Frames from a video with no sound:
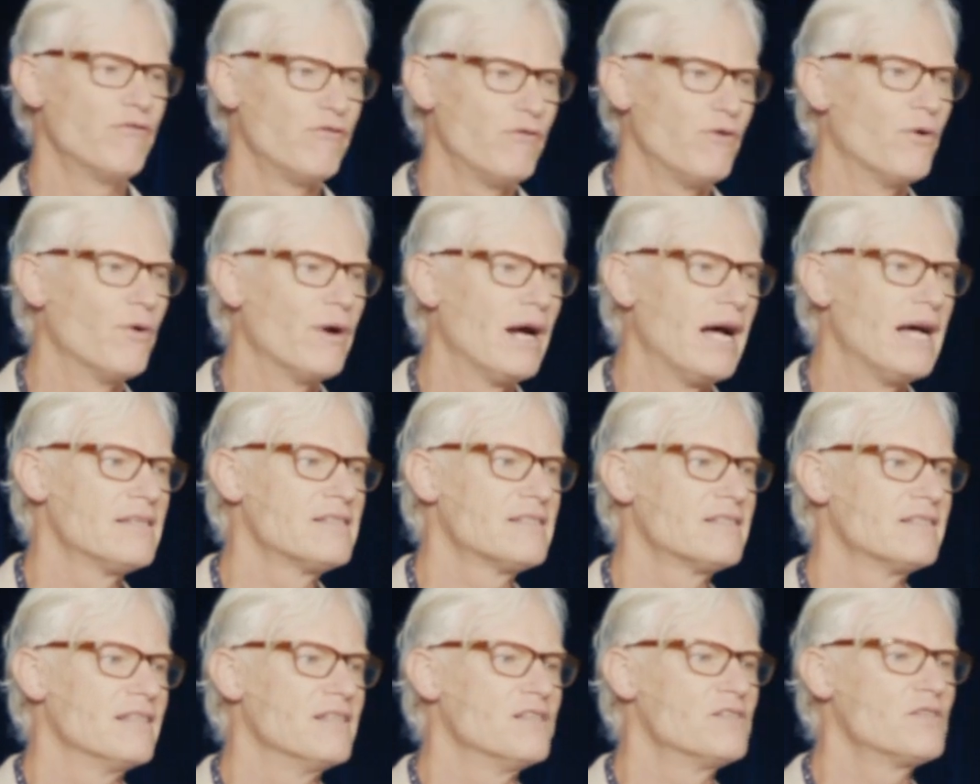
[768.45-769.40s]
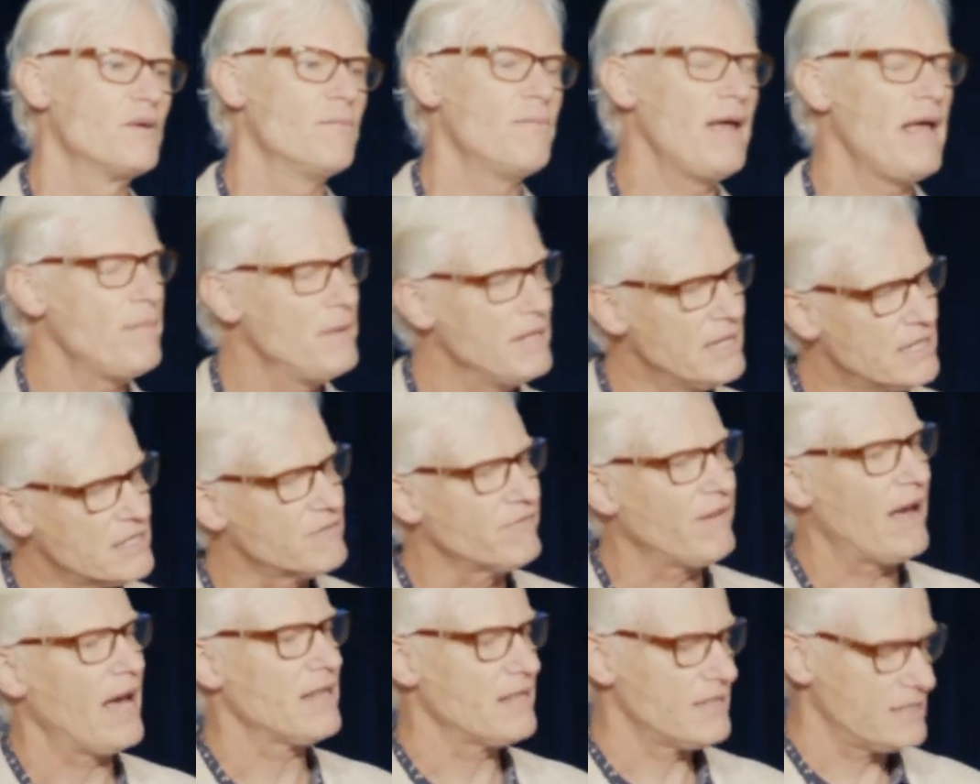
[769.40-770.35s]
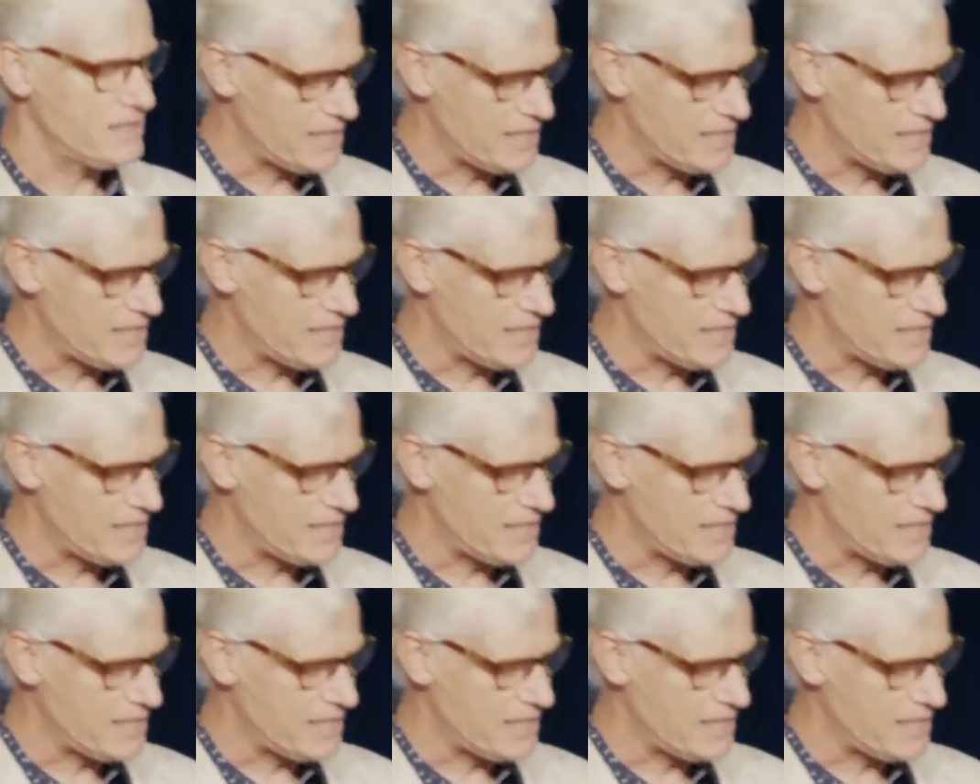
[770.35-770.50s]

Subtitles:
for us. And so maybe this Father's